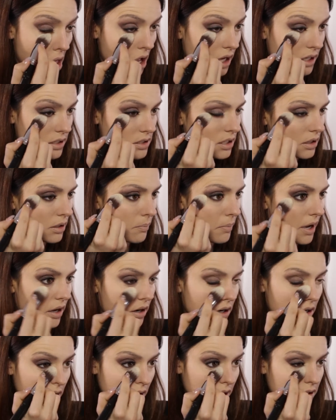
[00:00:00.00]
I set the
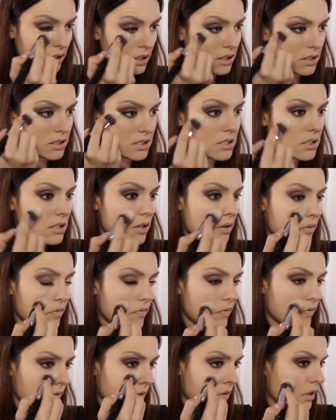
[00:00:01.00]
powder like this
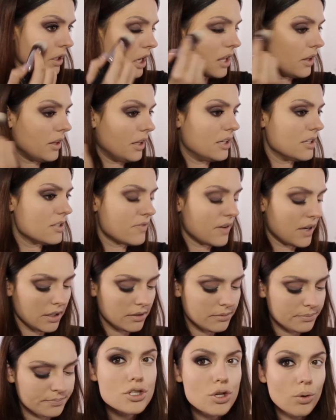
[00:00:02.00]
and then it's fine.
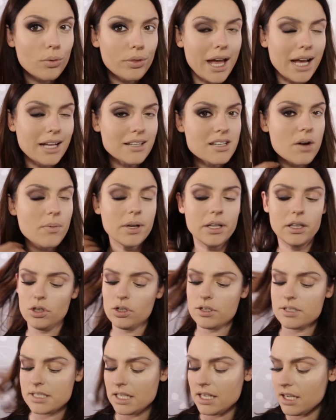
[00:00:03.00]
So that's how it
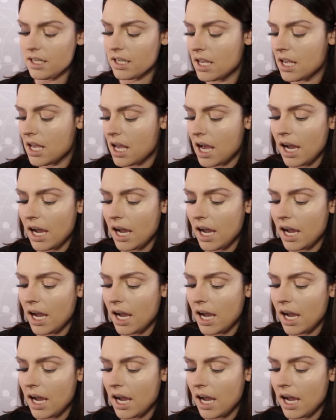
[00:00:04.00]
looks like.